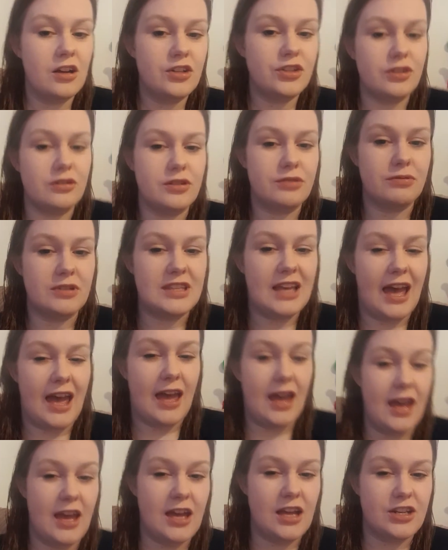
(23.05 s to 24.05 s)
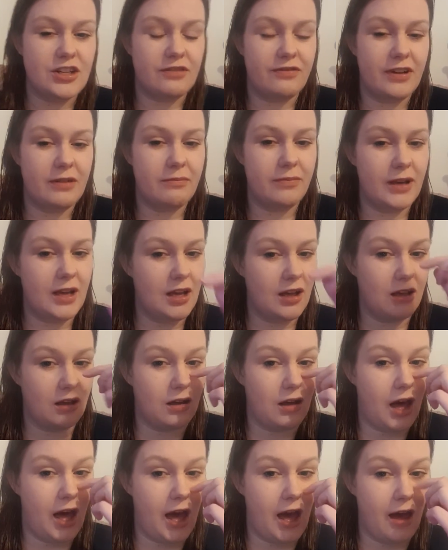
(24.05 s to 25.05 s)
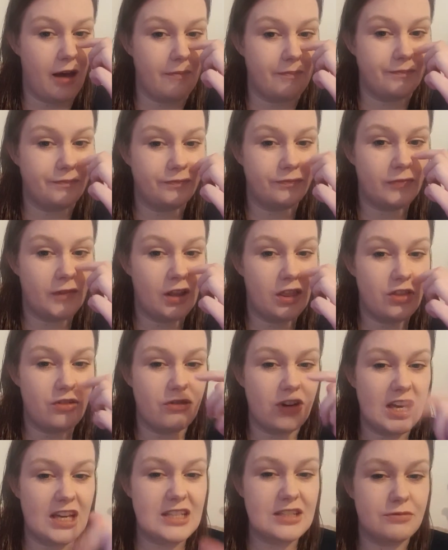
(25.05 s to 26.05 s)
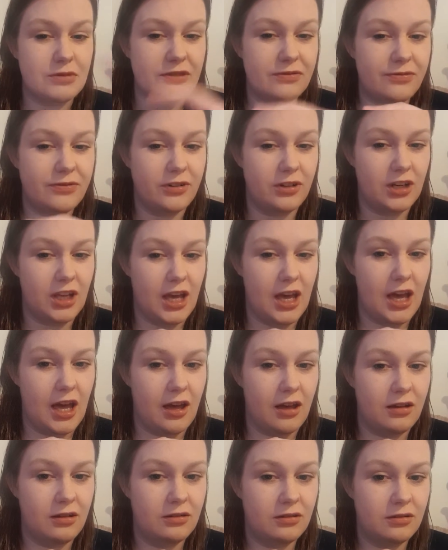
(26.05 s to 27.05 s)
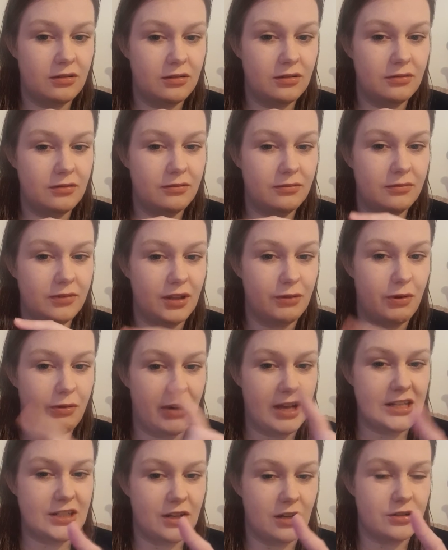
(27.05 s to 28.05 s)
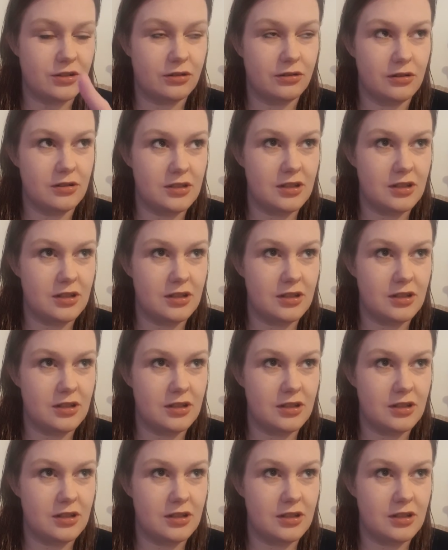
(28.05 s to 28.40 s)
due to his age of him being 3 because it was a full year that we waited to go to court.